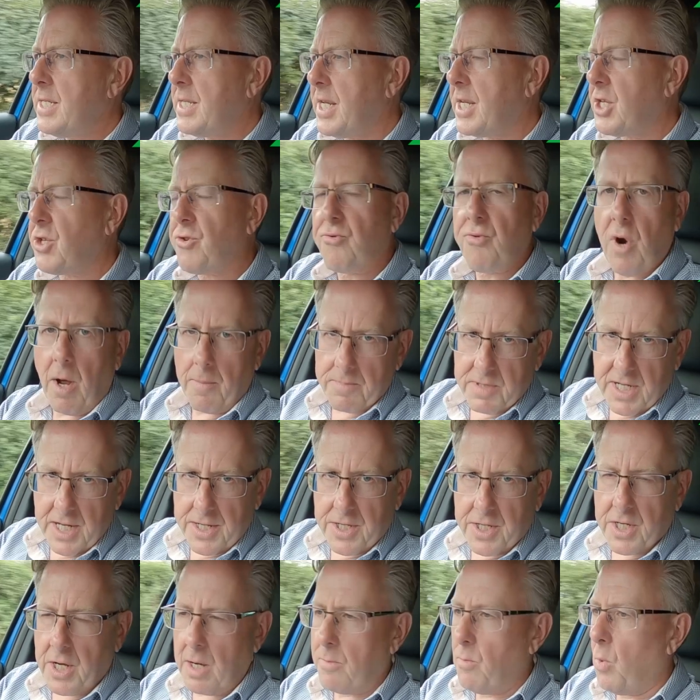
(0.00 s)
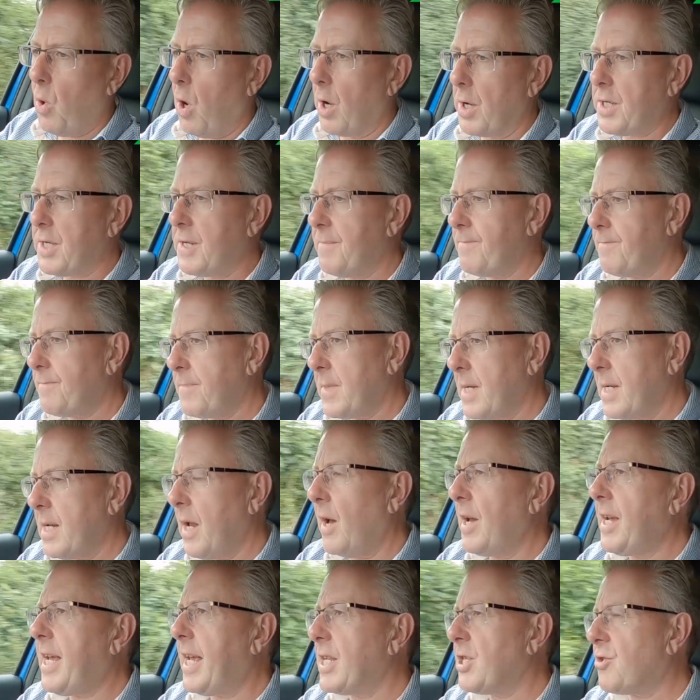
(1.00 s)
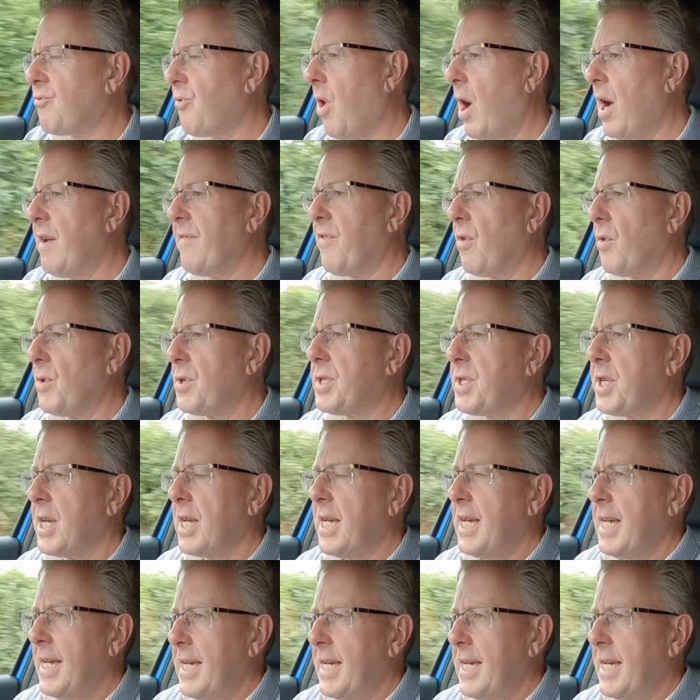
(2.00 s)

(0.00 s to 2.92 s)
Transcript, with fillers: disrupted somewhat. Like its rivals,